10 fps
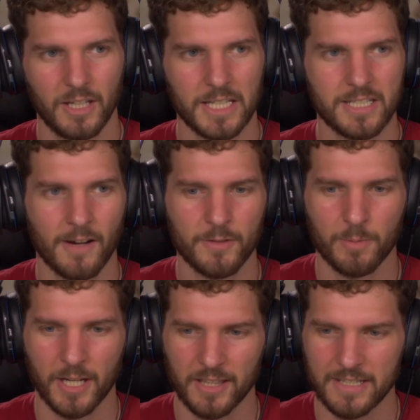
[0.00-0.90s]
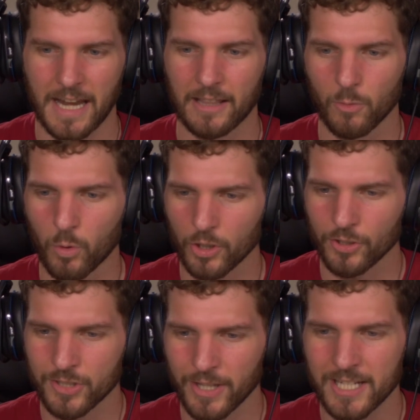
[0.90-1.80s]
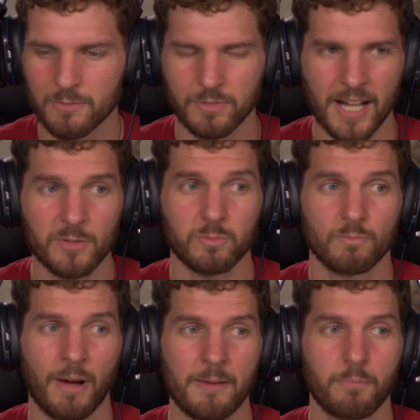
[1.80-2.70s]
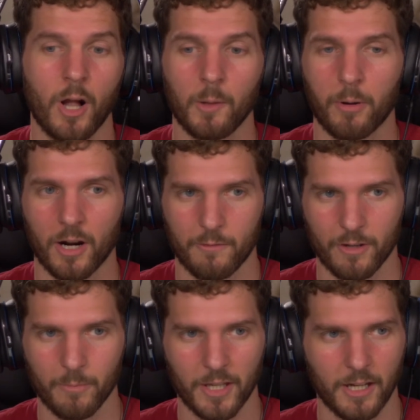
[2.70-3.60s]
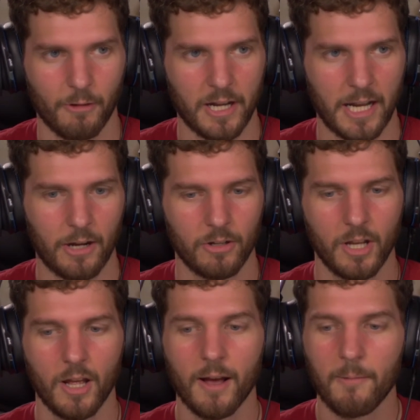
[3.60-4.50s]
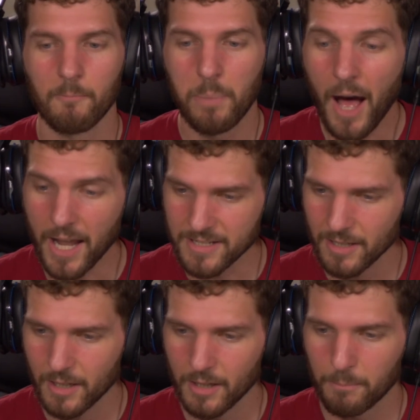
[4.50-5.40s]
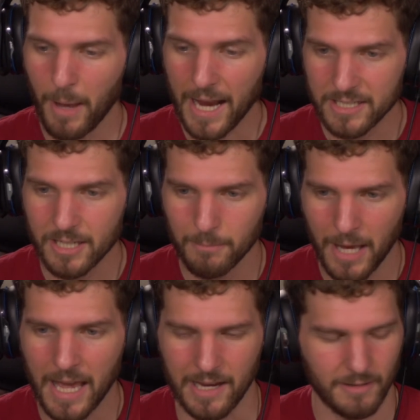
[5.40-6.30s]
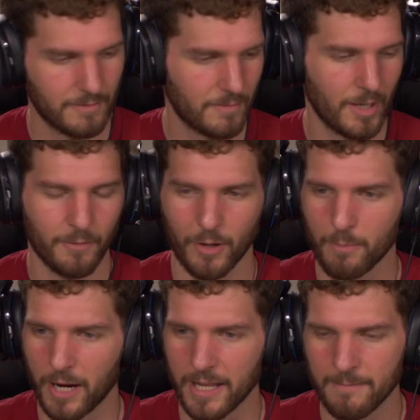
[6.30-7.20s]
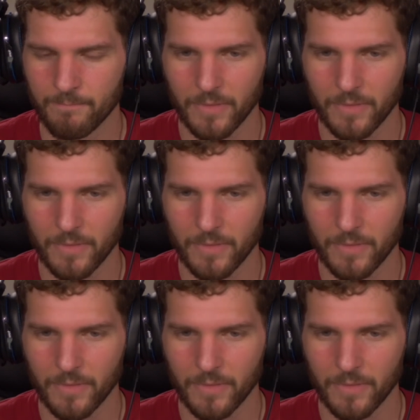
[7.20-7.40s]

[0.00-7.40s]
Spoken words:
It's tough to predict the state of the world. So that's my ballpark for what I'm thinking right now. But back to May, everybody.